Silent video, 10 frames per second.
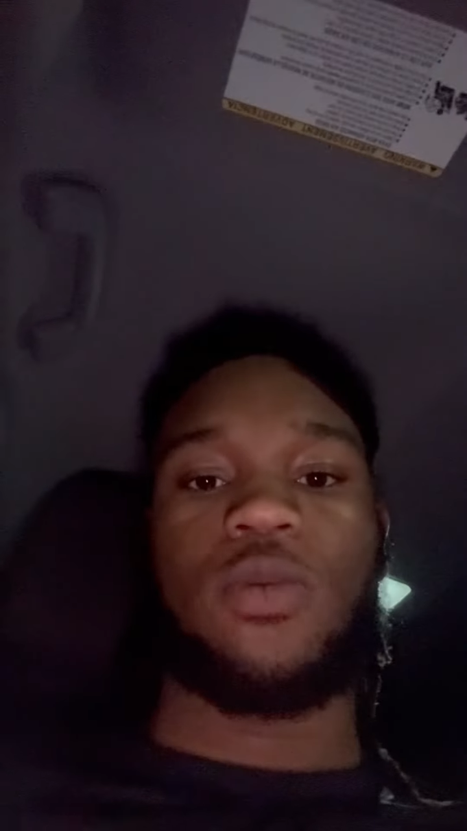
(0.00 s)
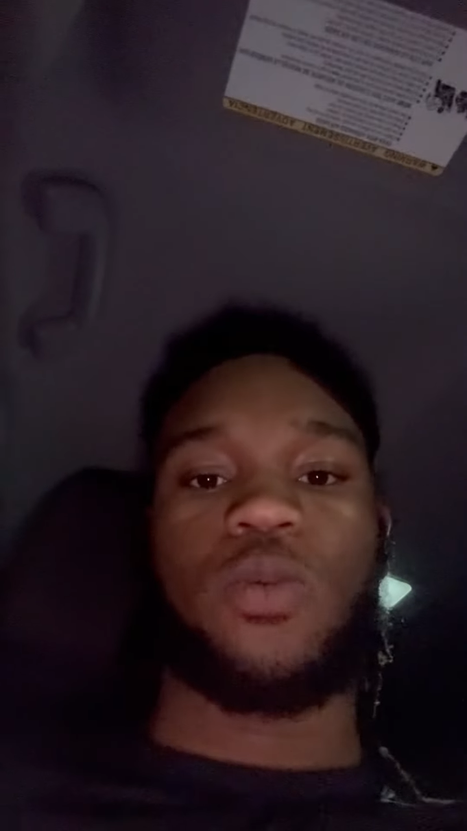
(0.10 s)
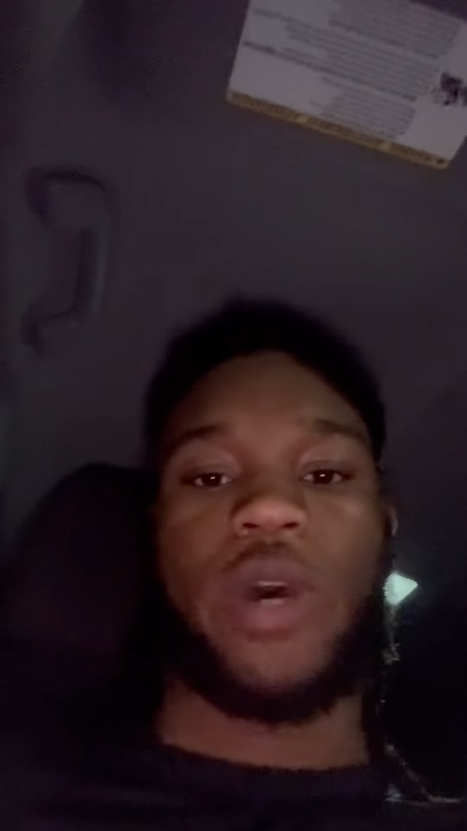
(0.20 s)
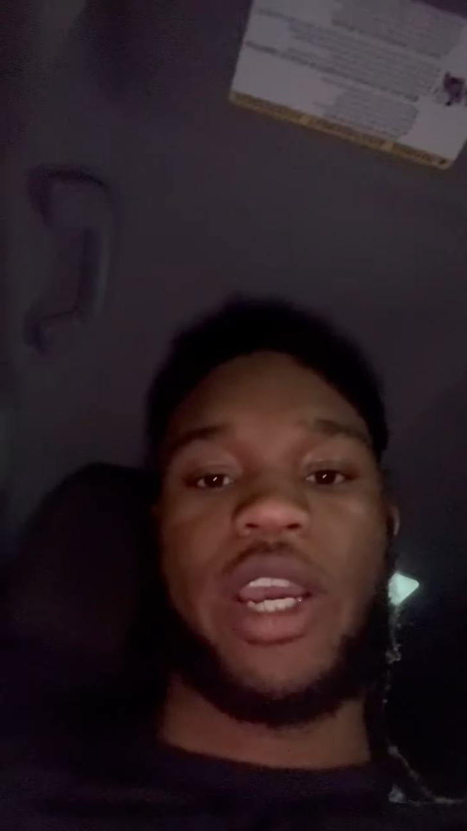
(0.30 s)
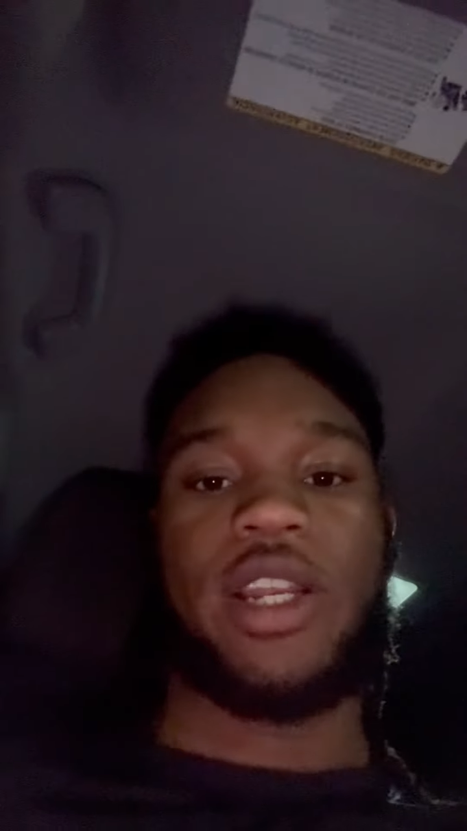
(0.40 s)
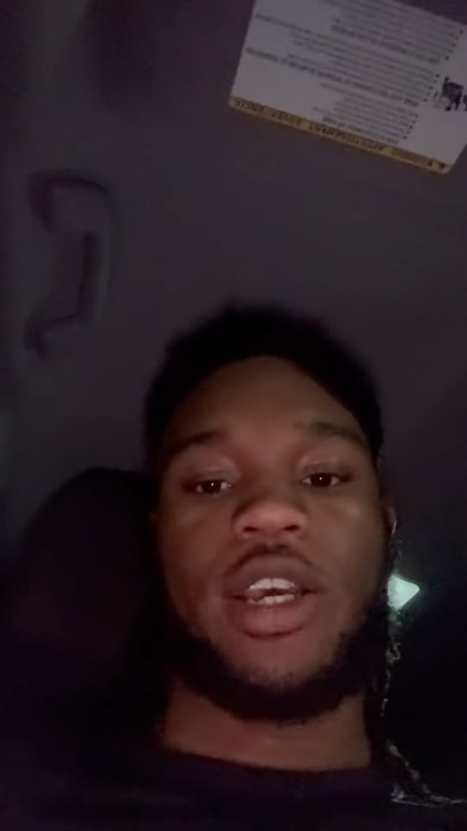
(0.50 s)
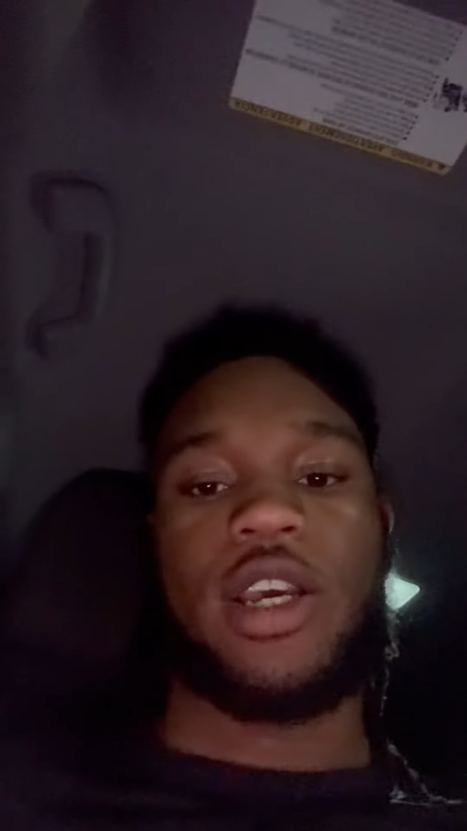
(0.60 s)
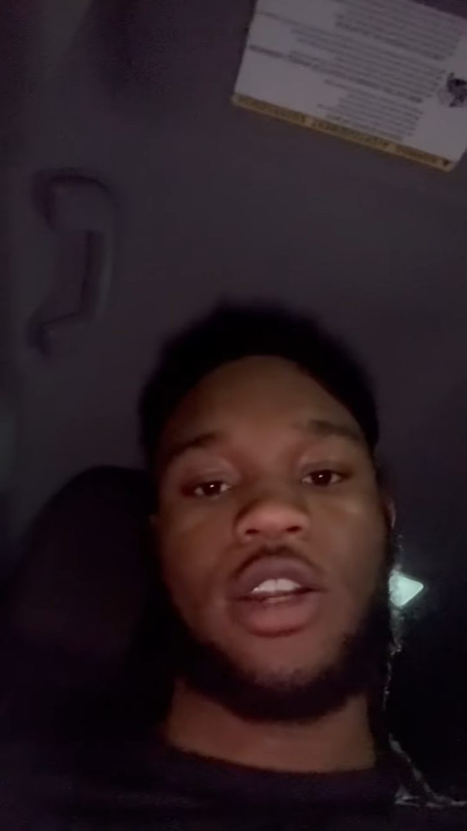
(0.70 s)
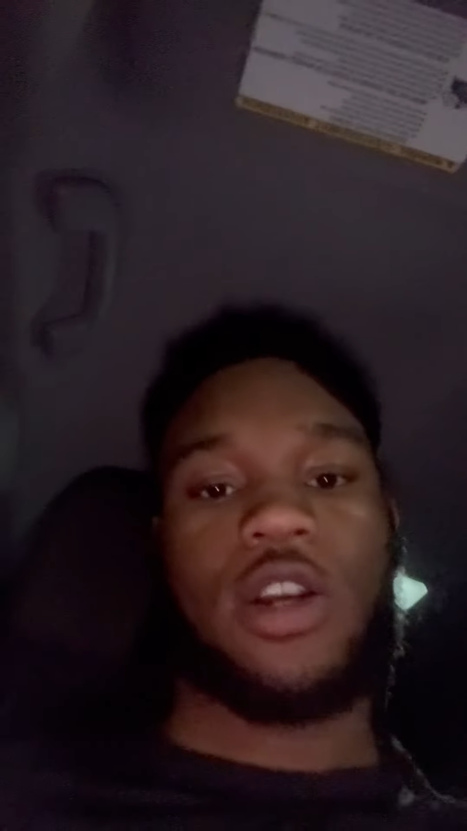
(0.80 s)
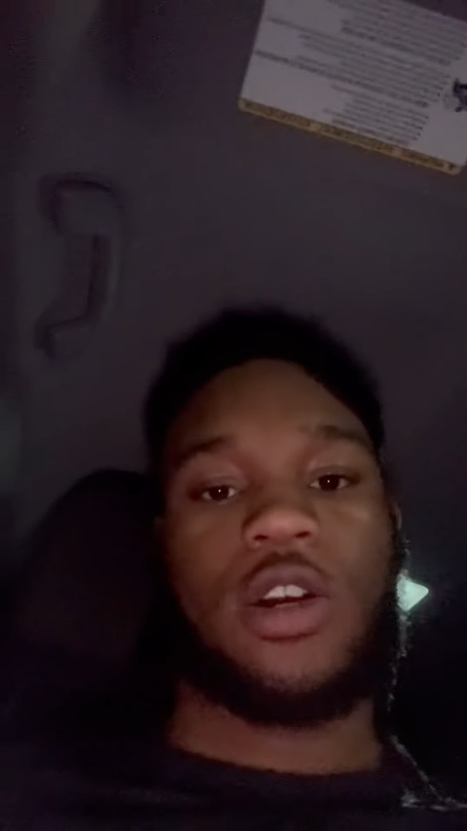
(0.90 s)
weight,
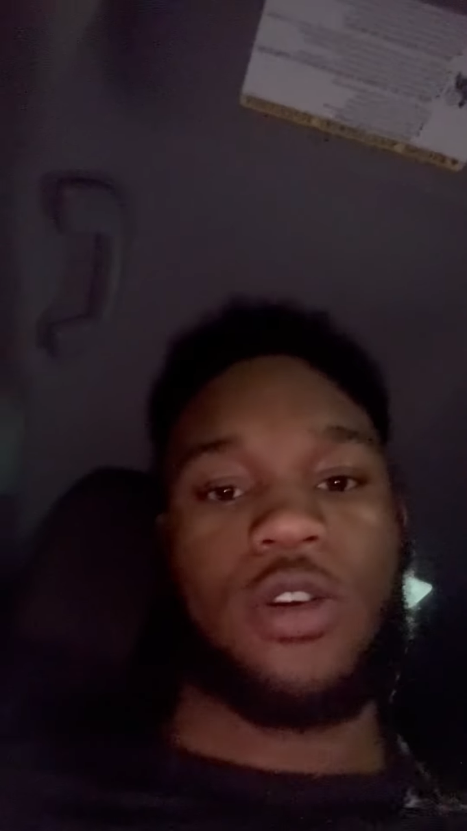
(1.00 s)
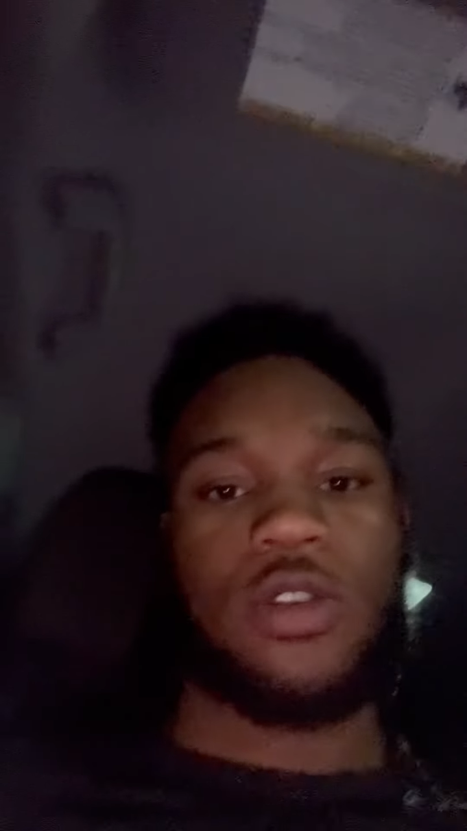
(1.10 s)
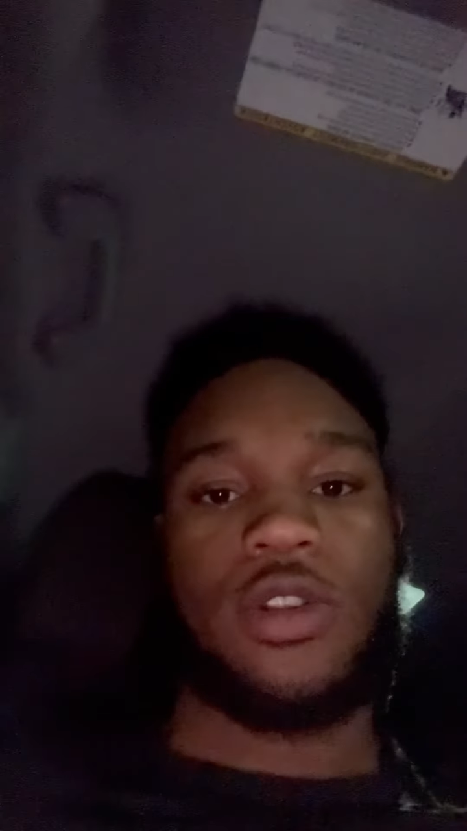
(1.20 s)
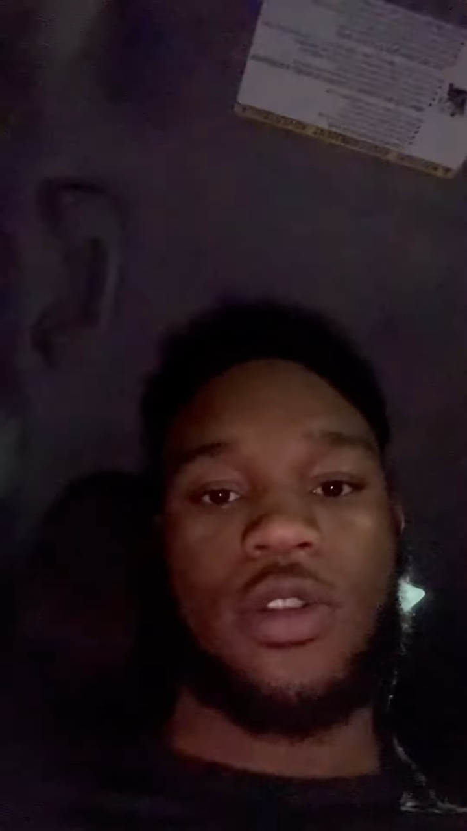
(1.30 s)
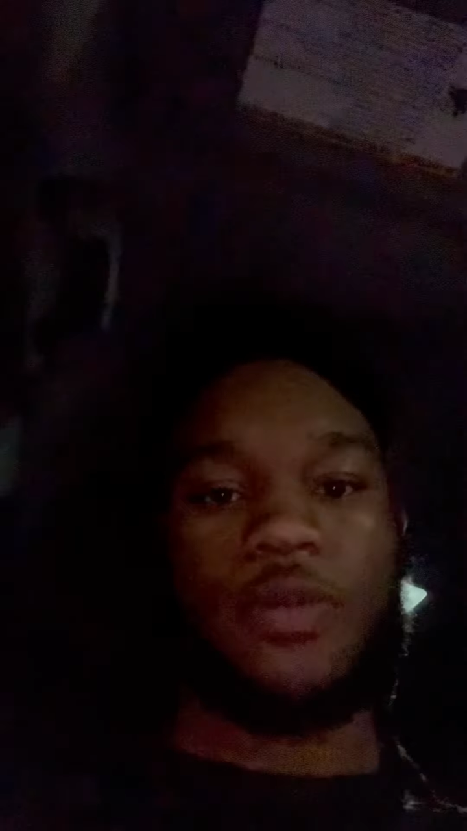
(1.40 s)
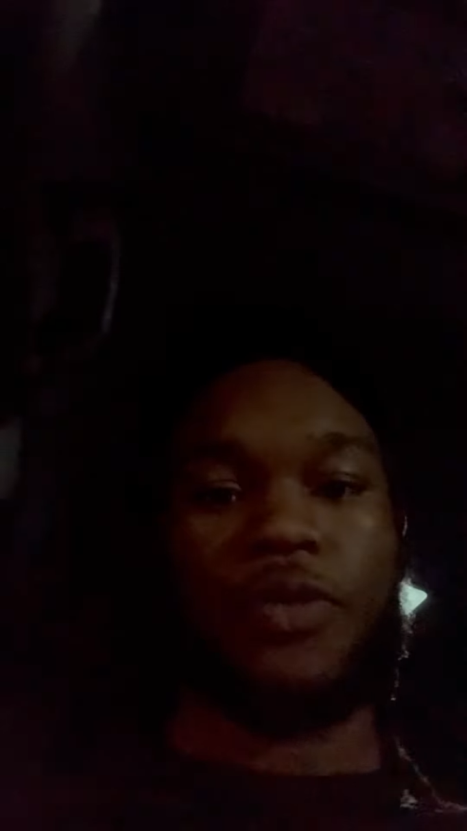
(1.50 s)
and earth.